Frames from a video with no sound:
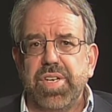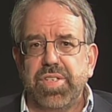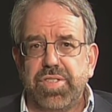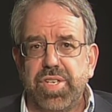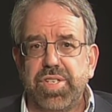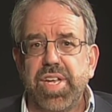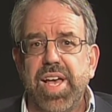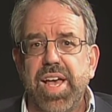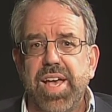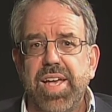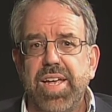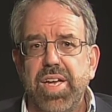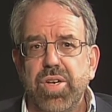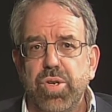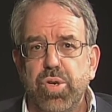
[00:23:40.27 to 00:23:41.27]

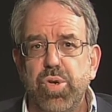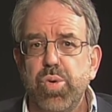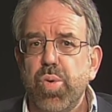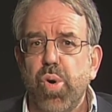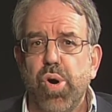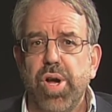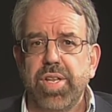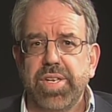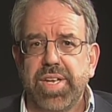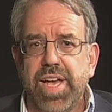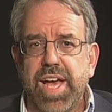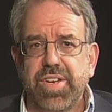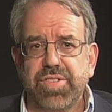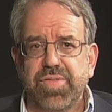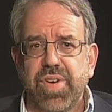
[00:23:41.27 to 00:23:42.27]
today, new oil and
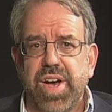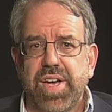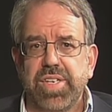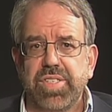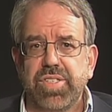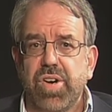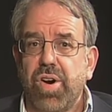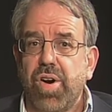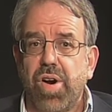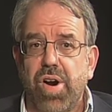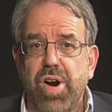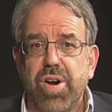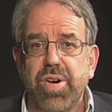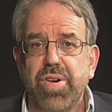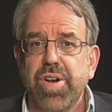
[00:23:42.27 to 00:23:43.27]
gas finds are
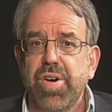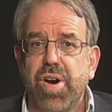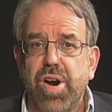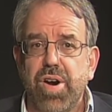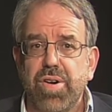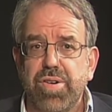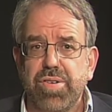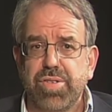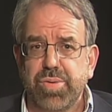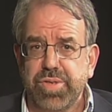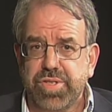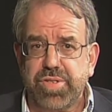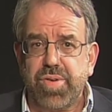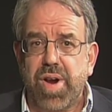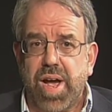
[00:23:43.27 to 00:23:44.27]
harder and harder to
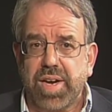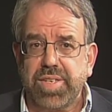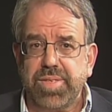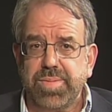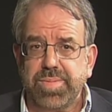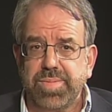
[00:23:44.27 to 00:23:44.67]
extract.